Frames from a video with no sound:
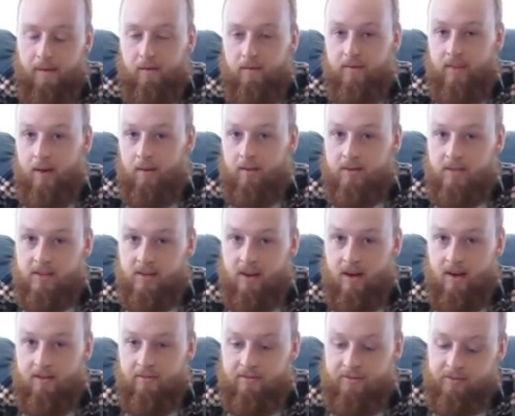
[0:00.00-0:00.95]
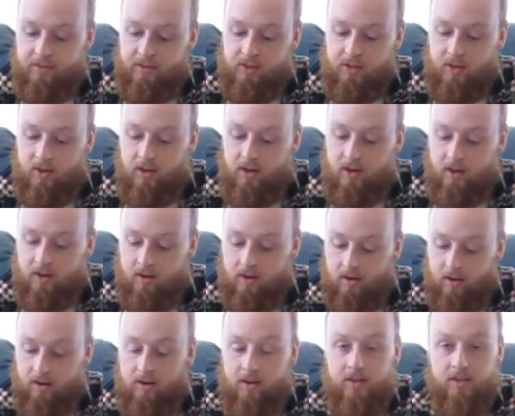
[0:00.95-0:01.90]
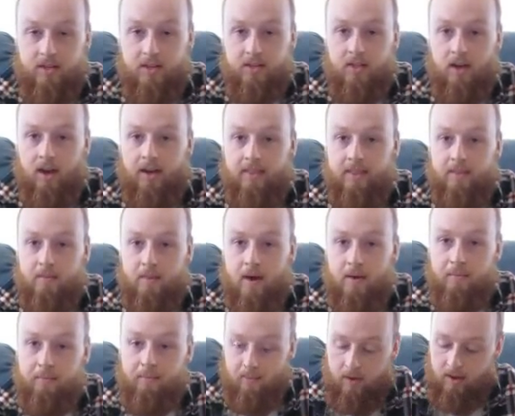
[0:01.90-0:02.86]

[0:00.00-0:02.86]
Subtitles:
that was enough to tighten them up.